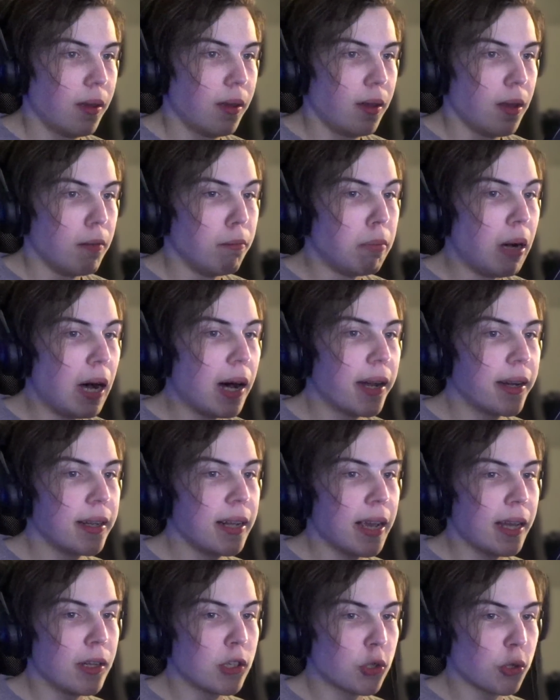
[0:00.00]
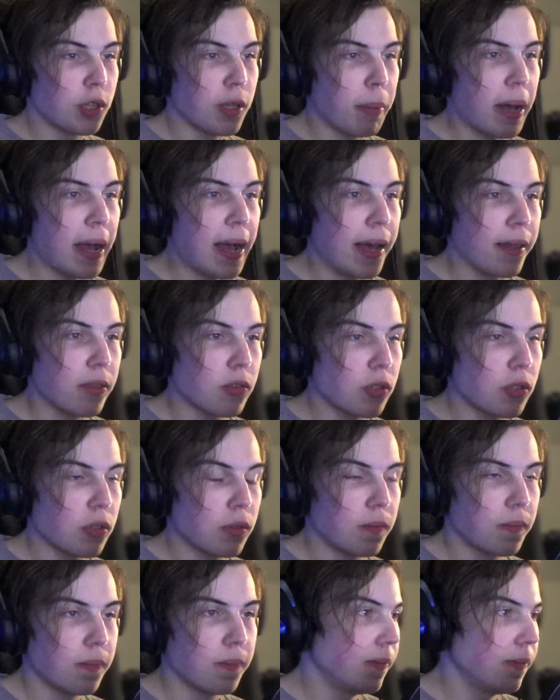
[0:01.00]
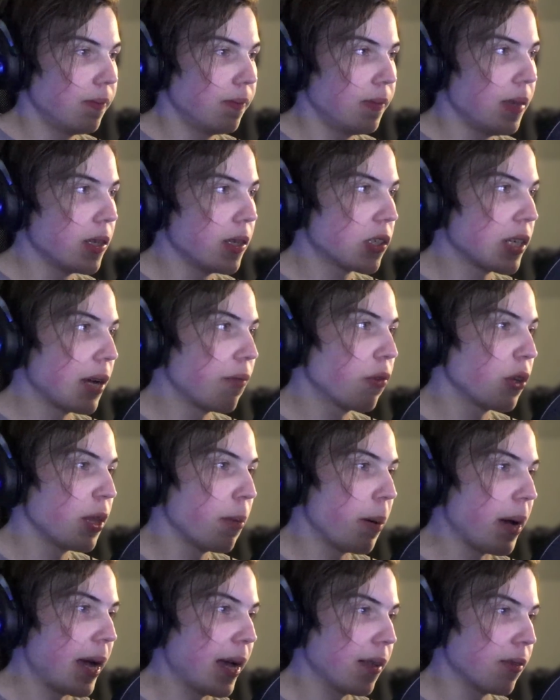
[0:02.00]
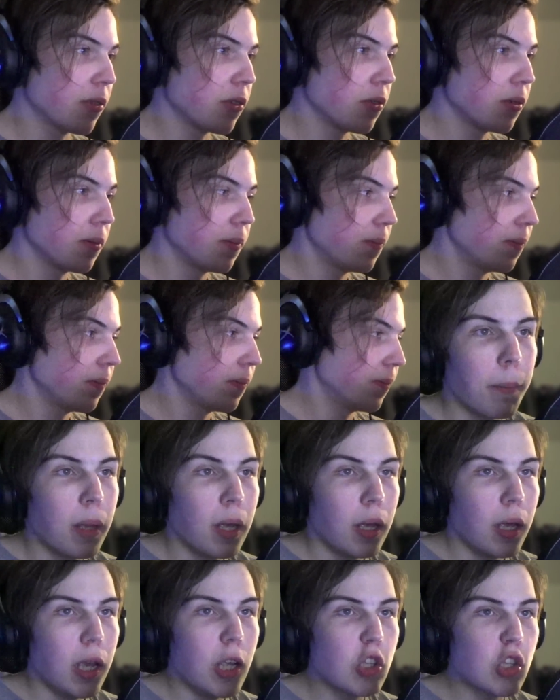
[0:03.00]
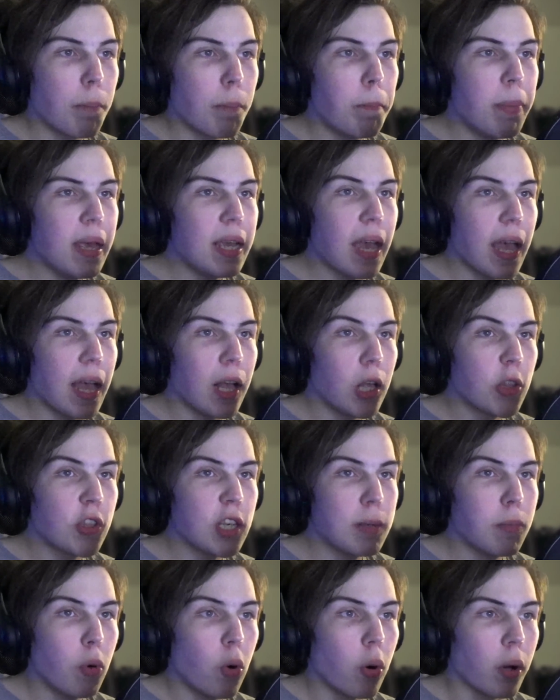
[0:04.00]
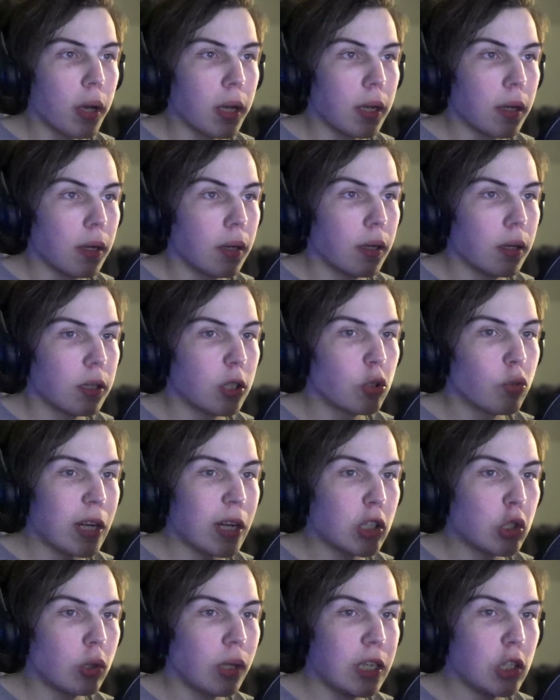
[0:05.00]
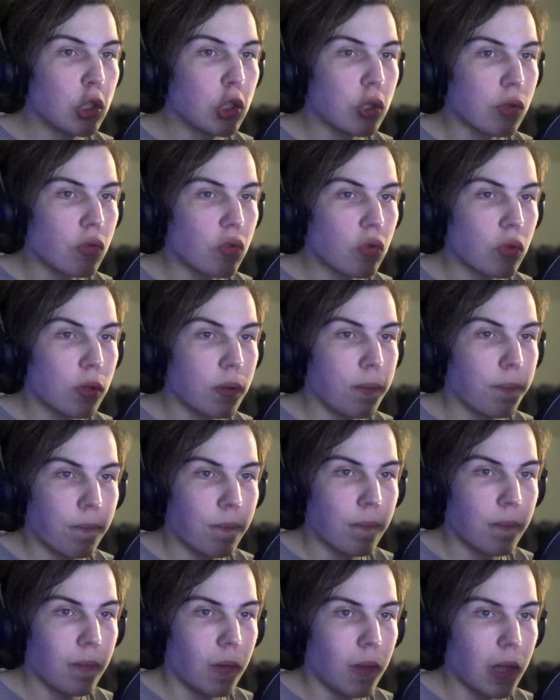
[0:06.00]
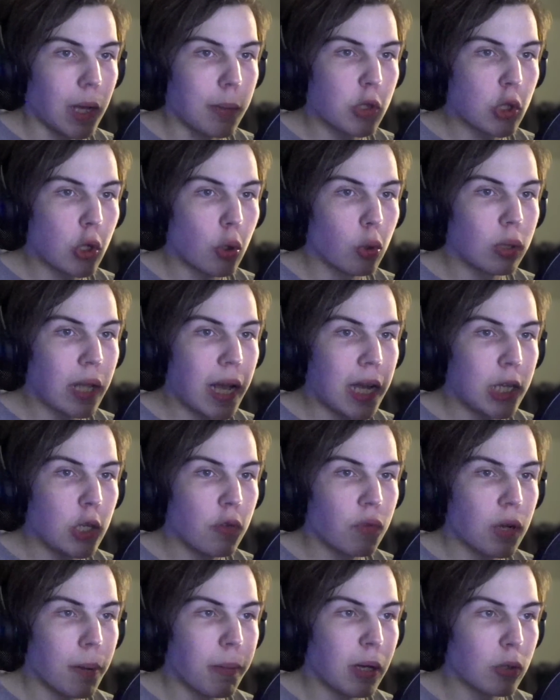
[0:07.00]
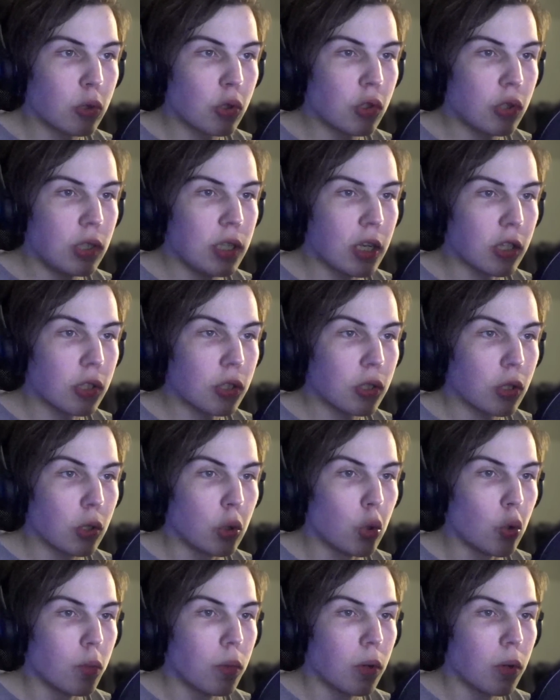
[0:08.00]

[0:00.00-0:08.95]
Bonnie entered the paths. It's time for the paths. It's a big, healthy boy. Congratulations. I'm so glad you've come out to see us, Kuma.